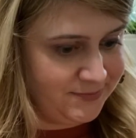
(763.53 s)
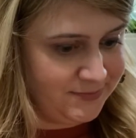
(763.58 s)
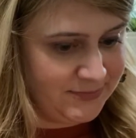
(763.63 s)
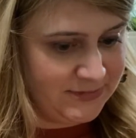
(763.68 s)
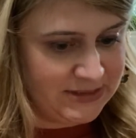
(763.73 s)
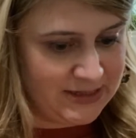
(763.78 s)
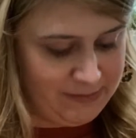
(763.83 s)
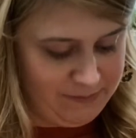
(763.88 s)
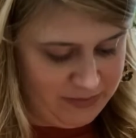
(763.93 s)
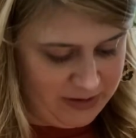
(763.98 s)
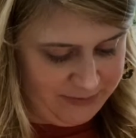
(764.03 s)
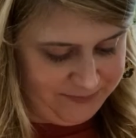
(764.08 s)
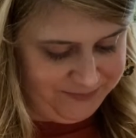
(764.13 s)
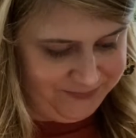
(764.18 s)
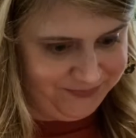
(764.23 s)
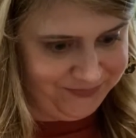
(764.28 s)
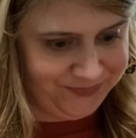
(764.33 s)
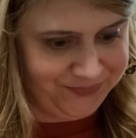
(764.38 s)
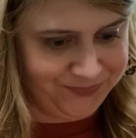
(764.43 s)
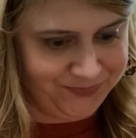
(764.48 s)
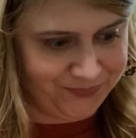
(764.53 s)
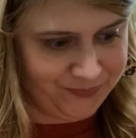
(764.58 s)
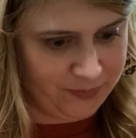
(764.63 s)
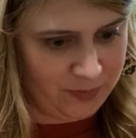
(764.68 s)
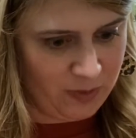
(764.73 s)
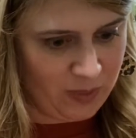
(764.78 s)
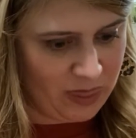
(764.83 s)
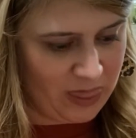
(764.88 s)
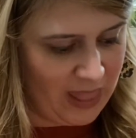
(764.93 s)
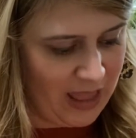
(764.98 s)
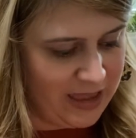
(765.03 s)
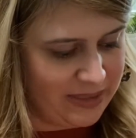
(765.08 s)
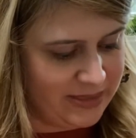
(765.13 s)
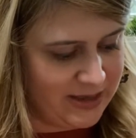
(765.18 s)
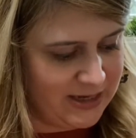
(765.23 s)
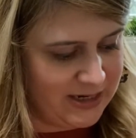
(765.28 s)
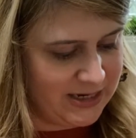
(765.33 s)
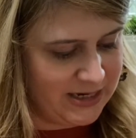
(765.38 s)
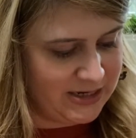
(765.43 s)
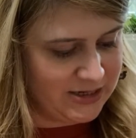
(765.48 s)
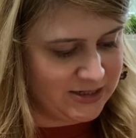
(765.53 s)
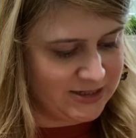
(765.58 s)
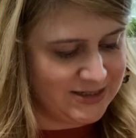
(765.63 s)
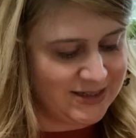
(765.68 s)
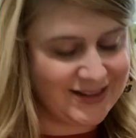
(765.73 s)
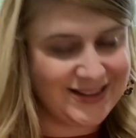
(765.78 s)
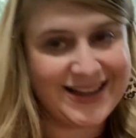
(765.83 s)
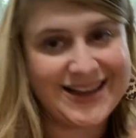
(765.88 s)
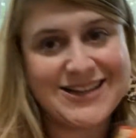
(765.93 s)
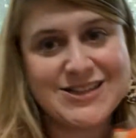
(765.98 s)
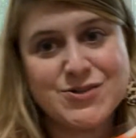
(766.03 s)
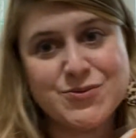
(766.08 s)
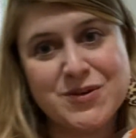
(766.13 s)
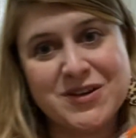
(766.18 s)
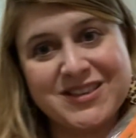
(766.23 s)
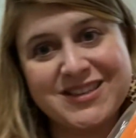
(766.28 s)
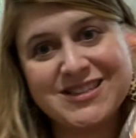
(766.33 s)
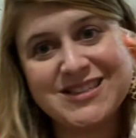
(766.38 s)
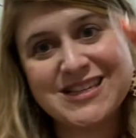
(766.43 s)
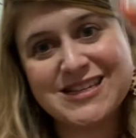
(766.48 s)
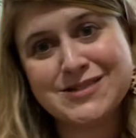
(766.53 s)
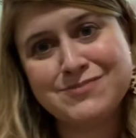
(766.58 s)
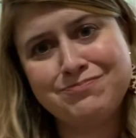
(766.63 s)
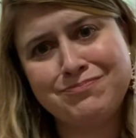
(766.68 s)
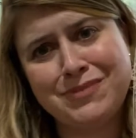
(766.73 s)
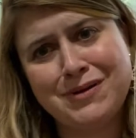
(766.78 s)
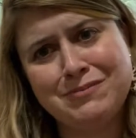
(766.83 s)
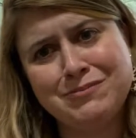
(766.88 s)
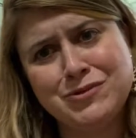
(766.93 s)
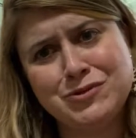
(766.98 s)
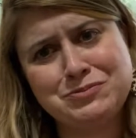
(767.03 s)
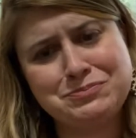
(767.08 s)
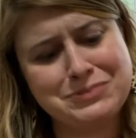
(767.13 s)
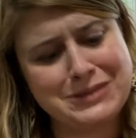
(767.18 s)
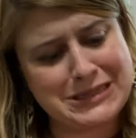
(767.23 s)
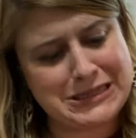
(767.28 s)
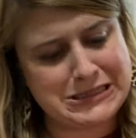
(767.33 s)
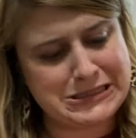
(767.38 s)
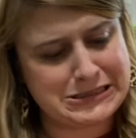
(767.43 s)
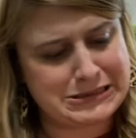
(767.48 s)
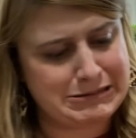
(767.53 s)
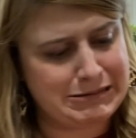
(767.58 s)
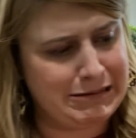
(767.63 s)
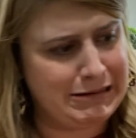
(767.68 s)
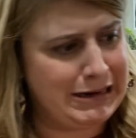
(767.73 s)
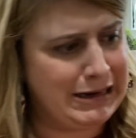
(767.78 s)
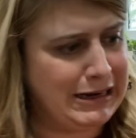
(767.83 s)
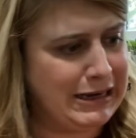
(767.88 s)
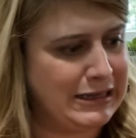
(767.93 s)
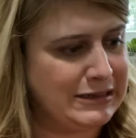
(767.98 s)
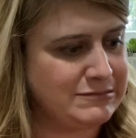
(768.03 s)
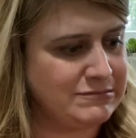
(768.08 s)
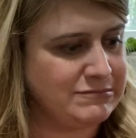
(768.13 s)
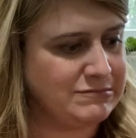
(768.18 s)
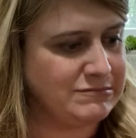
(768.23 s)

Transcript: something. And then here's the last one. This has bumblebees on it.